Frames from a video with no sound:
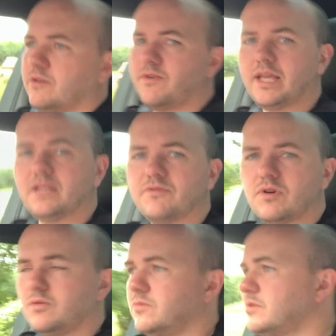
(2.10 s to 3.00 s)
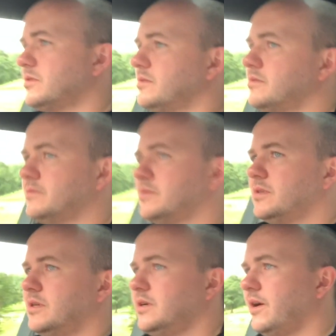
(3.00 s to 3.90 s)
regular road.
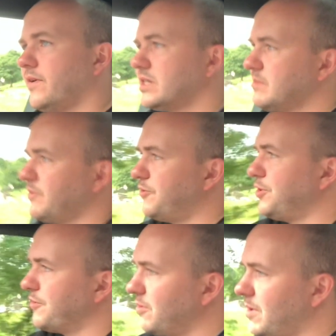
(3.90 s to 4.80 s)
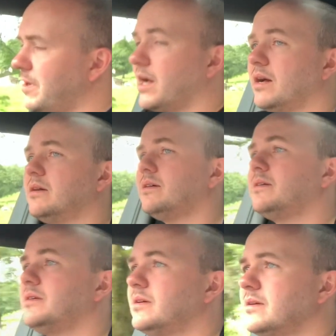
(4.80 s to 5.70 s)
Alright, it's a bit rural over here.
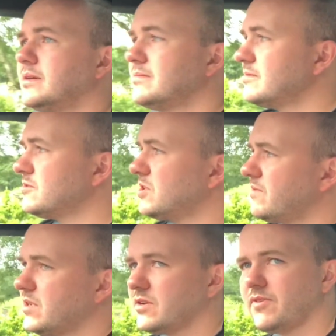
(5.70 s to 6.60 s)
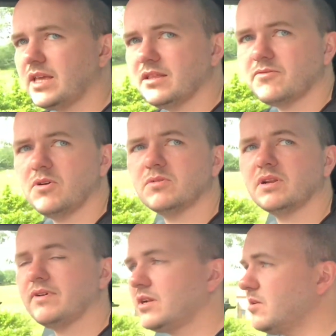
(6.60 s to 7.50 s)
I'm driving on a regular road and
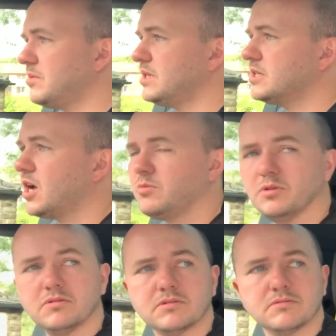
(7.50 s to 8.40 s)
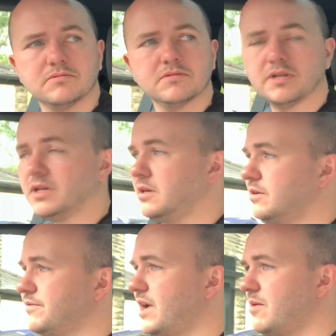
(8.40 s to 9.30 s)
I've ended up on this cobbled
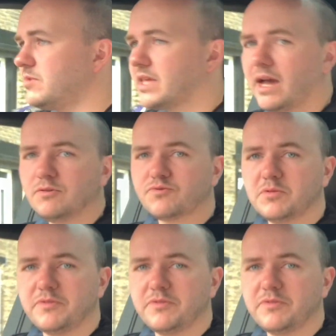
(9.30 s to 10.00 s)
farm with cows roaming